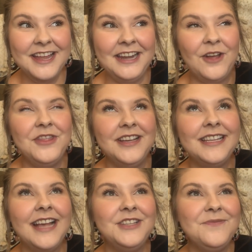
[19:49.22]
Now, this
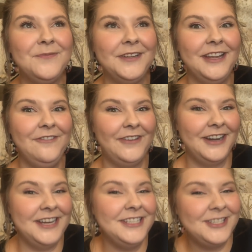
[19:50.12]
has a really
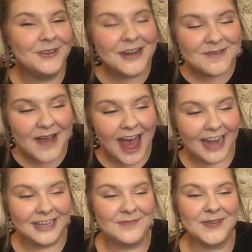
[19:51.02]
funny story
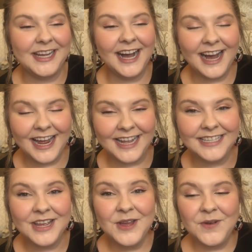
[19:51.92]
behind it
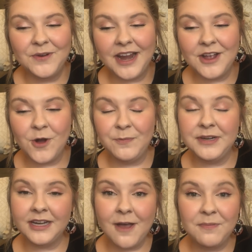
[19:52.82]
because when I
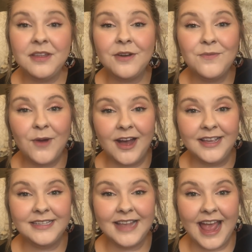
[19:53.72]
opened it up, there
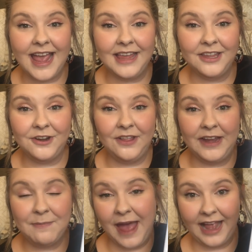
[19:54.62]
was a little
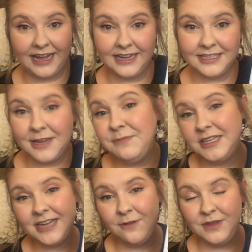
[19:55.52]
like packing slip
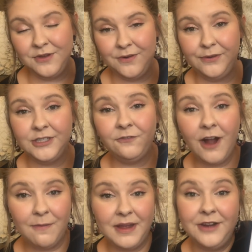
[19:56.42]
to tell me who it was
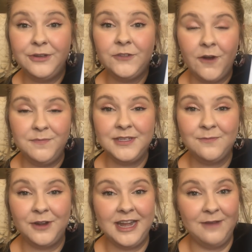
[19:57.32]
from, and it was from
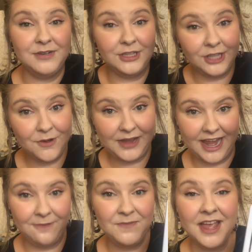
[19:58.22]
someone named
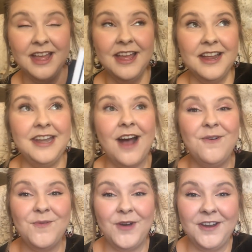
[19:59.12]
Logan.
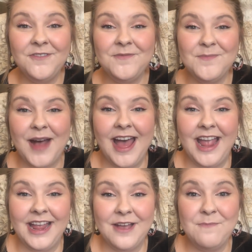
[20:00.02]
Now, one of my